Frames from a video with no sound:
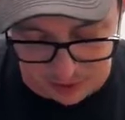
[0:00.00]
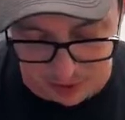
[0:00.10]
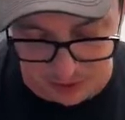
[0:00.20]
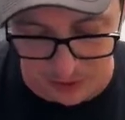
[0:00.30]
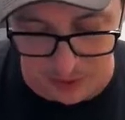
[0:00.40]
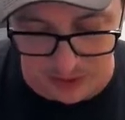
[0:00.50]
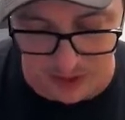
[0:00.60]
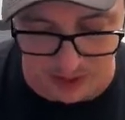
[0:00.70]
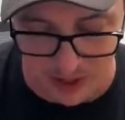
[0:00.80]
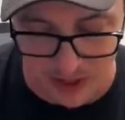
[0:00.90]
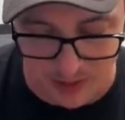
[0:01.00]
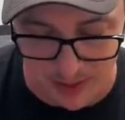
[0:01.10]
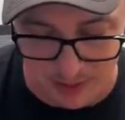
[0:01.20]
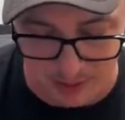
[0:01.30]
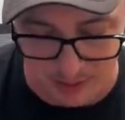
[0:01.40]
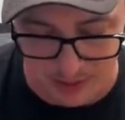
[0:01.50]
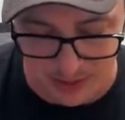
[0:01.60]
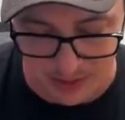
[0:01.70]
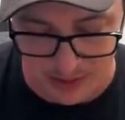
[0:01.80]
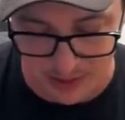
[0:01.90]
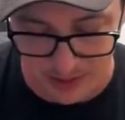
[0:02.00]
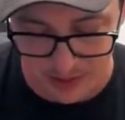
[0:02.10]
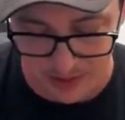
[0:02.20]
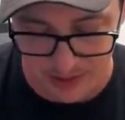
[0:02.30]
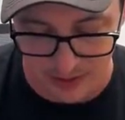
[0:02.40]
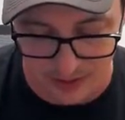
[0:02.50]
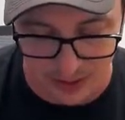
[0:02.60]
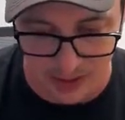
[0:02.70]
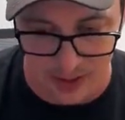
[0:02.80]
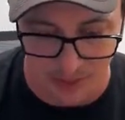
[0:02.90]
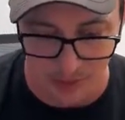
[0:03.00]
moves, I want to use exhaustMap for this until touch up.